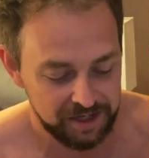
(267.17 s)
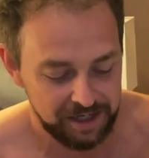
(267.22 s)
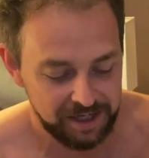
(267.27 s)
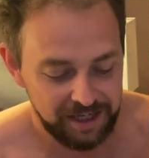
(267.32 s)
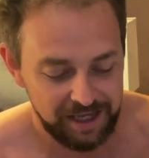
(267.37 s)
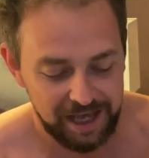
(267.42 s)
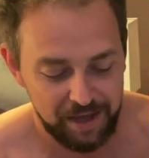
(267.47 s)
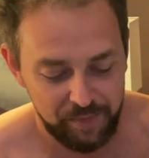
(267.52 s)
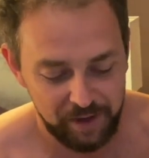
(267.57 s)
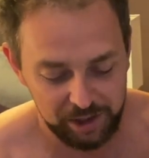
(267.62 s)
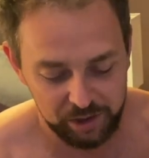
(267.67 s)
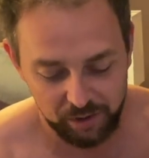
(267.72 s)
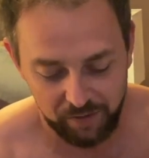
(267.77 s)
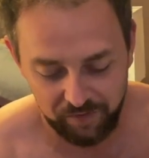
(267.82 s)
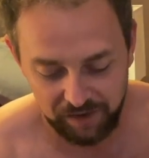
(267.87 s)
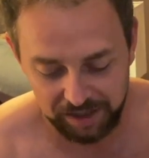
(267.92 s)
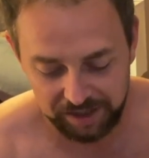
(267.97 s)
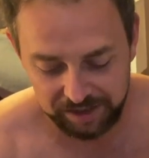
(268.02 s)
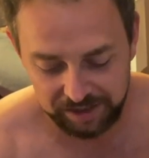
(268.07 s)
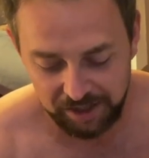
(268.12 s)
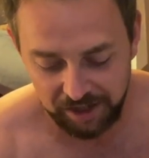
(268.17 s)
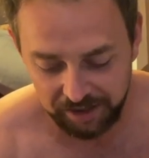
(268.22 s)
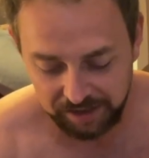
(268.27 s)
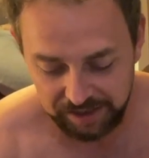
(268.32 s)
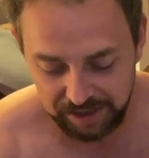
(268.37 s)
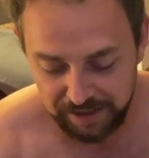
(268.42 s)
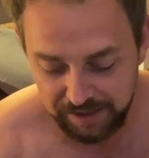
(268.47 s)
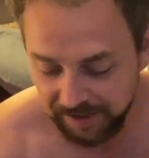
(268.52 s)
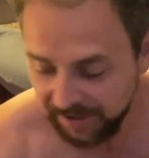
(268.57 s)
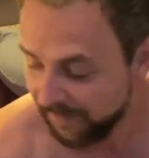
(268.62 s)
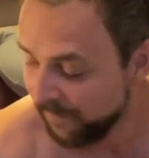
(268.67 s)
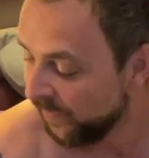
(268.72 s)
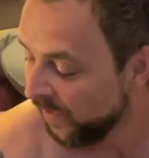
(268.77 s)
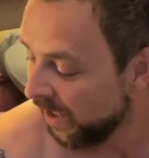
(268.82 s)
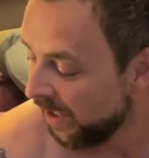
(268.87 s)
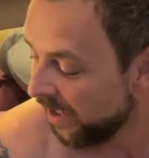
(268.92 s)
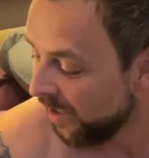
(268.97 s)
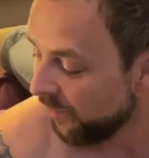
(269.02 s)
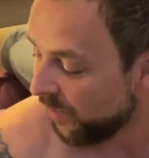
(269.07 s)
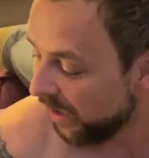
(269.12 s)
yeah, make sure everything's tucked in.
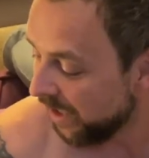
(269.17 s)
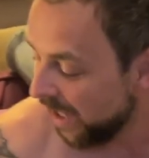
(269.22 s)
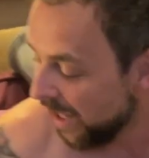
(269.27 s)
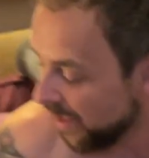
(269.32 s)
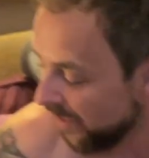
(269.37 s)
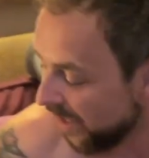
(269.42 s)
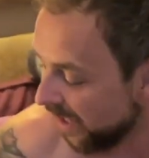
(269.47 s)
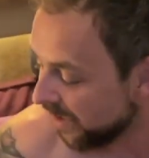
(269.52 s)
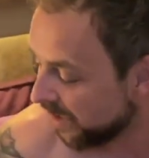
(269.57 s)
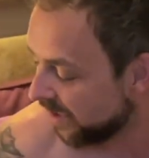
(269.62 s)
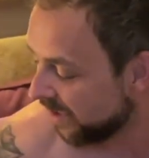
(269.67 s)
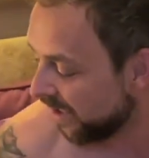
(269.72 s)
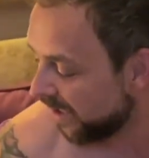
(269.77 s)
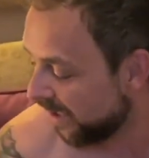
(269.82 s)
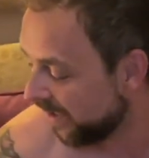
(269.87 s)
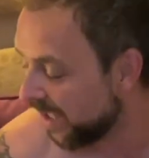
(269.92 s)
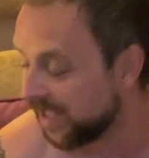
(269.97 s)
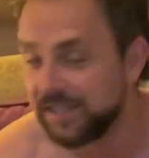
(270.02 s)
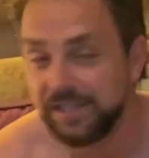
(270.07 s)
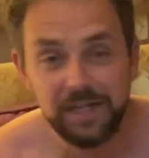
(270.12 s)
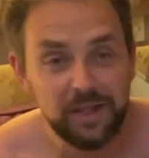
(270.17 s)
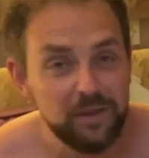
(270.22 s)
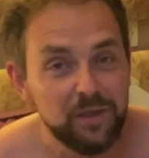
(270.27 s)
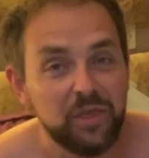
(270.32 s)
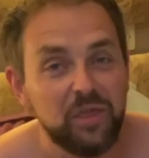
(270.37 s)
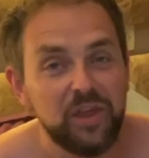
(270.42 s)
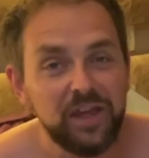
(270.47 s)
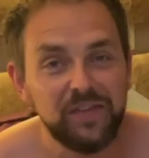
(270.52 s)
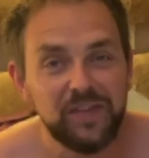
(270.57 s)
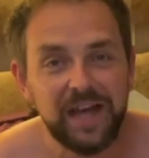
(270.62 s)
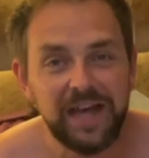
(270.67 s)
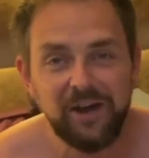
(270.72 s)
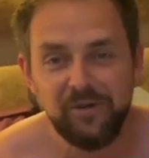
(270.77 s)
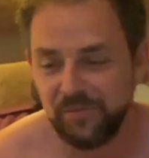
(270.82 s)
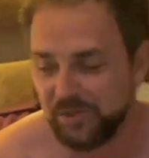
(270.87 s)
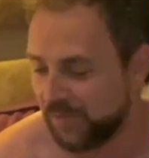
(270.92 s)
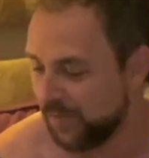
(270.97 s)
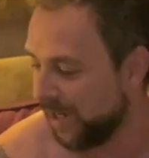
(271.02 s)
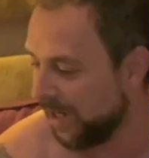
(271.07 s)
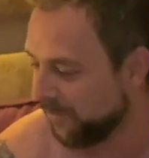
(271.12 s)
But yeah, that's another thing that
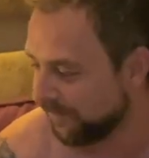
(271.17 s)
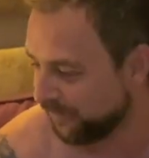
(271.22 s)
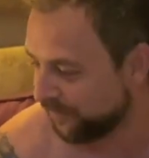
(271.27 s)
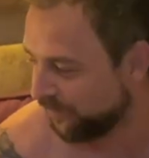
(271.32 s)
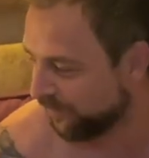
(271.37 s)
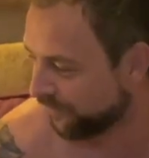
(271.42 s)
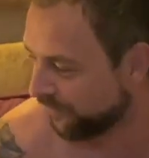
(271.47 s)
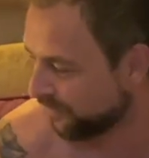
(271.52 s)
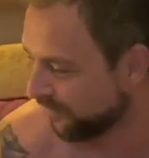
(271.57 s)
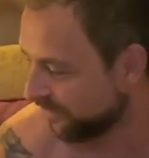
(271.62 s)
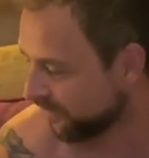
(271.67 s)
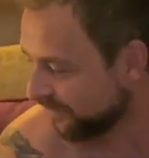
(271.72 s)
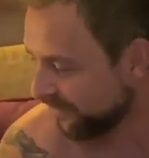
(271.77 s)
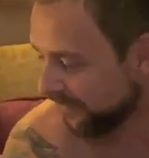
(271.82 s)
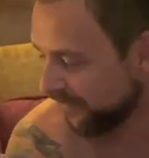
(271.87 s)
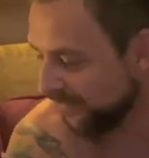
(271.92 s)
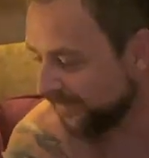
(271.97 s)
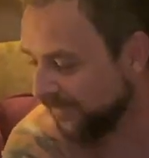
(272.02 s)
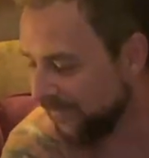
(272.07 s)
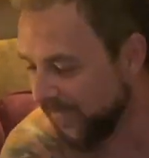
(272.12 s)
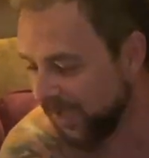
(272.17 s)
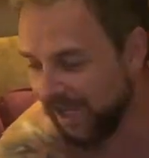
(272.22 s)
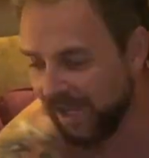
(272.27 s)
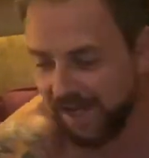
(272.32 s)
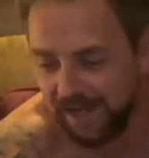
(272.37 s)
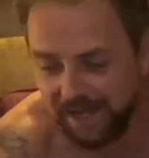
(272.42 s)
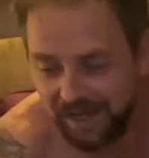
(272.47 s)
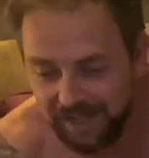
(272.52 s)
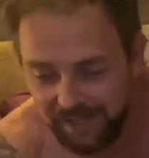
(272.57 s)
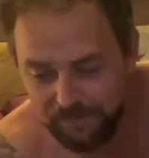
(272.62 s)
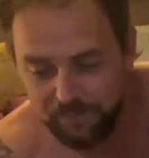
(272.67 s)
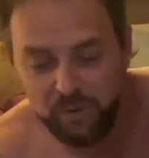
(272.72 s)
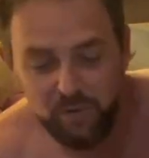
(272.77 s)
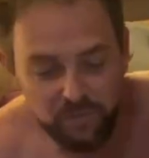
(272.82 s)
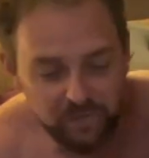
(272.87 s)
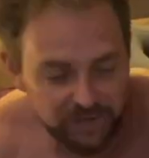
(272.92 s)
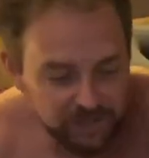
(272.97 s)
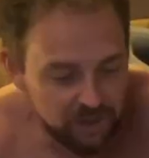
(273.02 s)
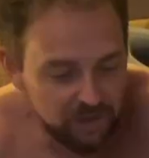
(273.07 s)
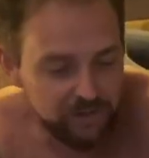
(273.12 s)
helps me out.
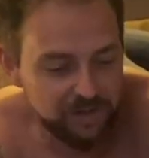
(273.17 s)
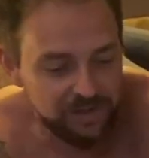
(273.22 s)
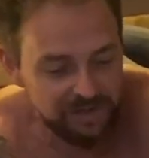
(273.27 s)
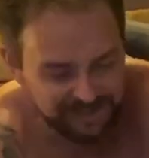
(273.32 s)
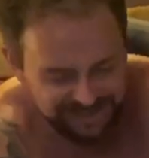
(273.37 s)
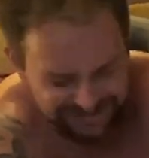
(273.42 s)
Moving on,